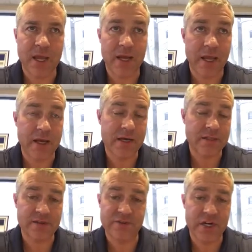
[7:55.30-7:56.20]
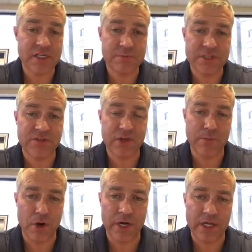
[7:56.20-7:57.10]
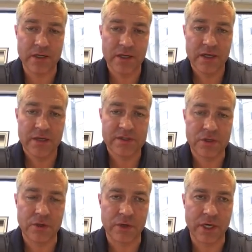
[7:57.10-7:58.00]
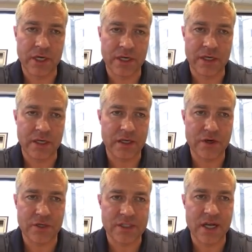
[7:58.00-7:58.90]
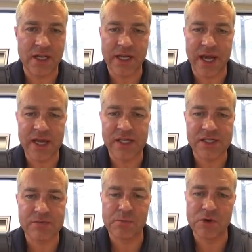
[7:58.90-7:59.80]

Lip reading: And it's a very specific market. So, you know, it's not like I can just